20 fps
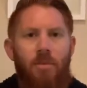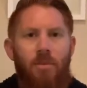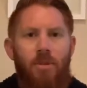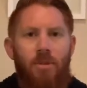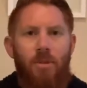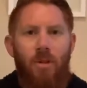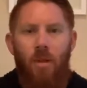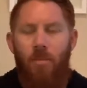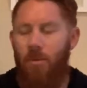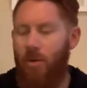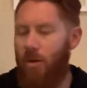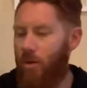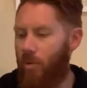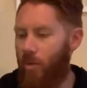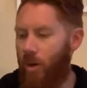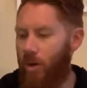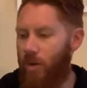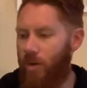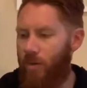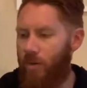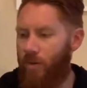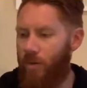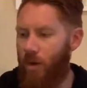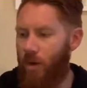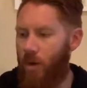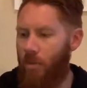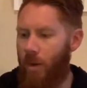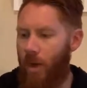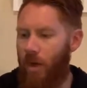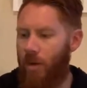so let me know where you're
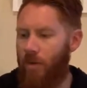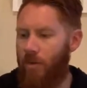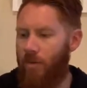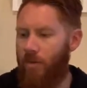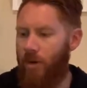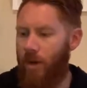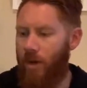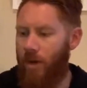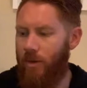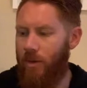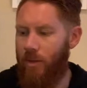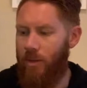from, how you found